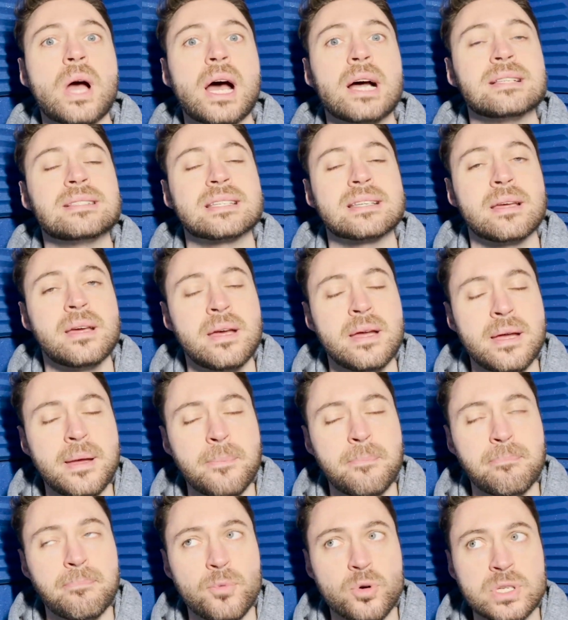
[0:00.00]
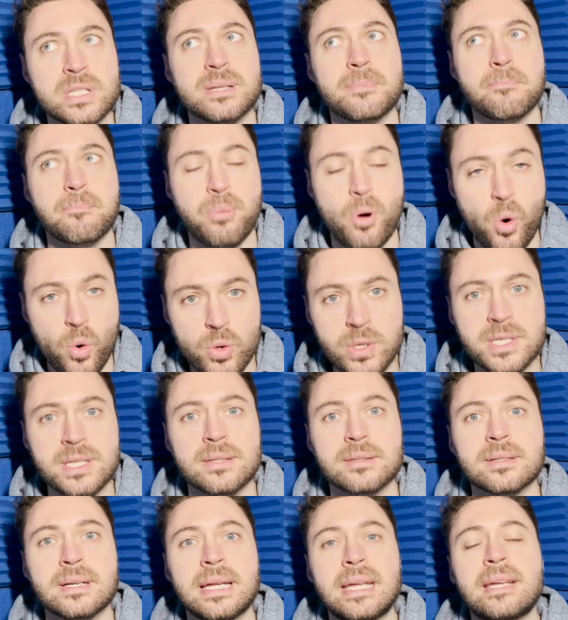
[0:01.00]
and most
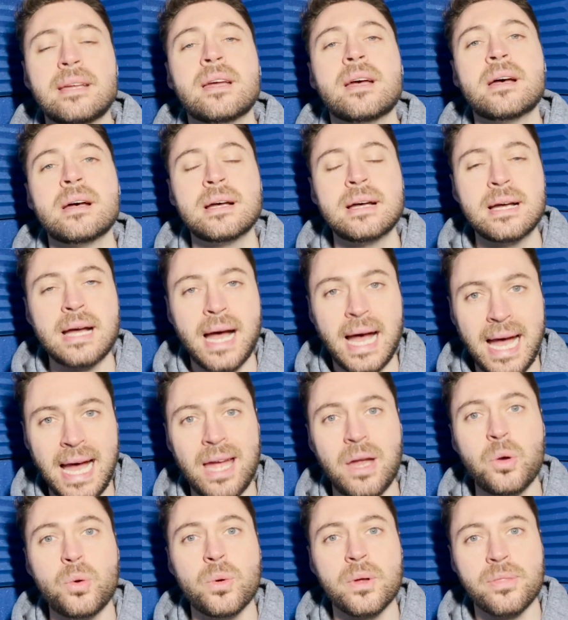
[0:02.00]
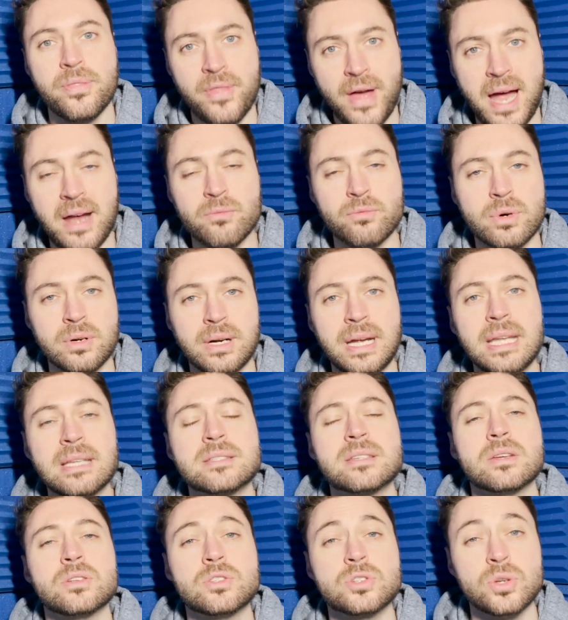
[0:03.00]
importantly, how that
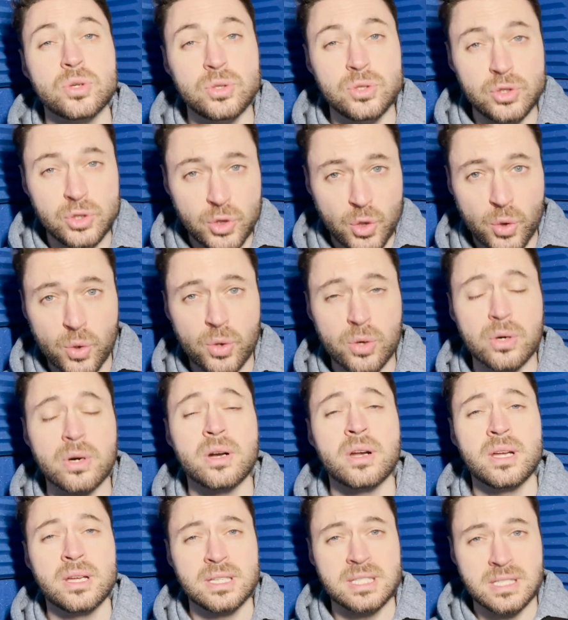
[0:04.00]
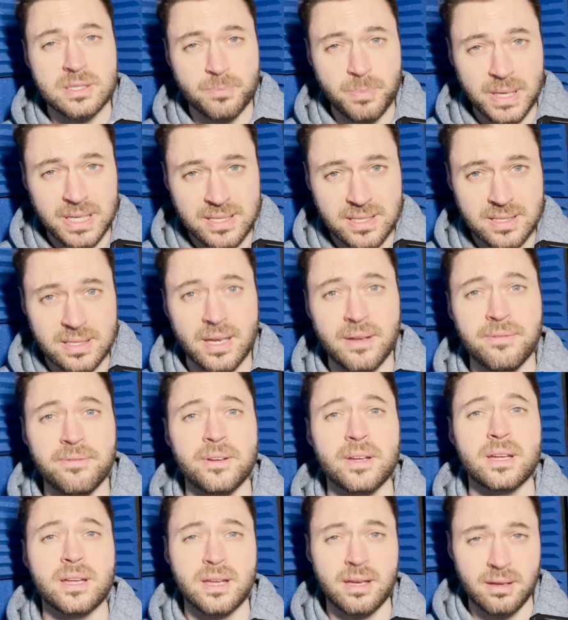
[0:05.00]
relates to your
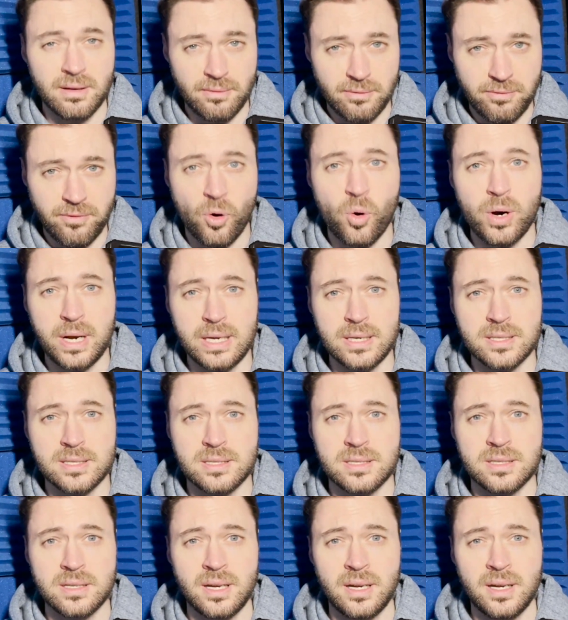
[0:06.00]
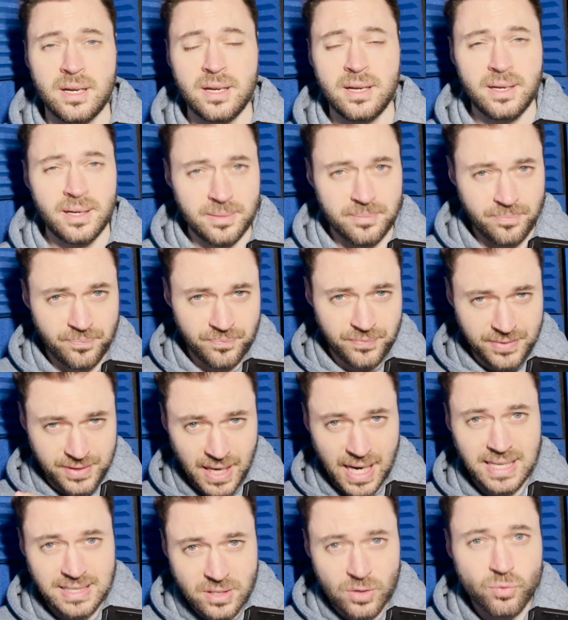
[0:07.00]
specific voice.
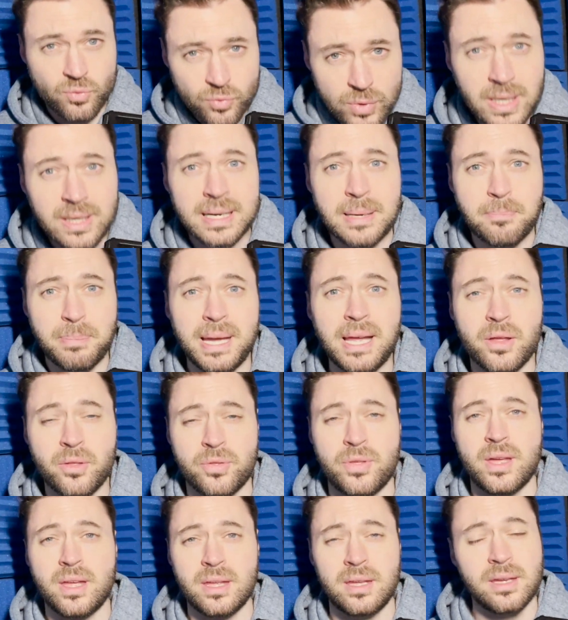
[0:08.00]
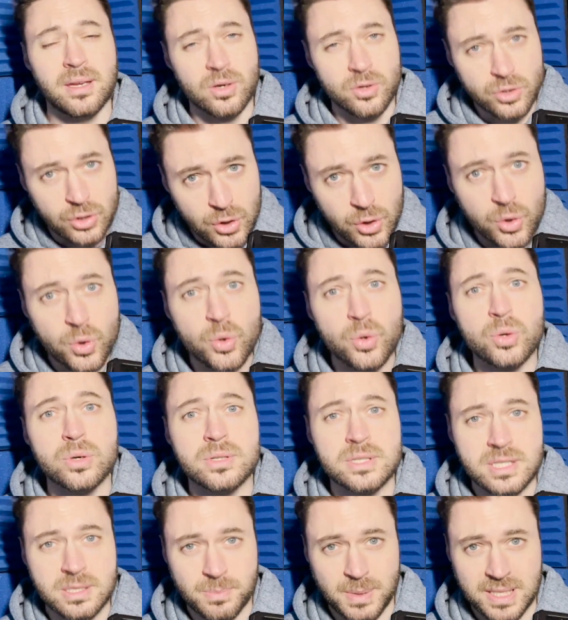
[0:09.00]
That's a really big thing here, your
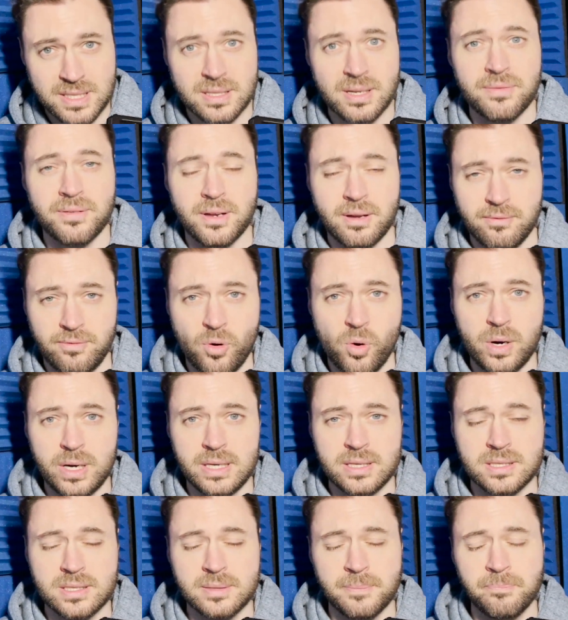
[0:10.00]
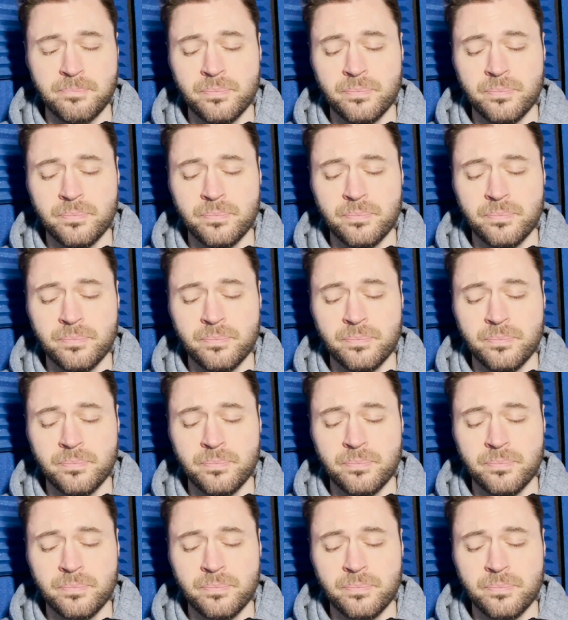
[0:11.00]
specific voice.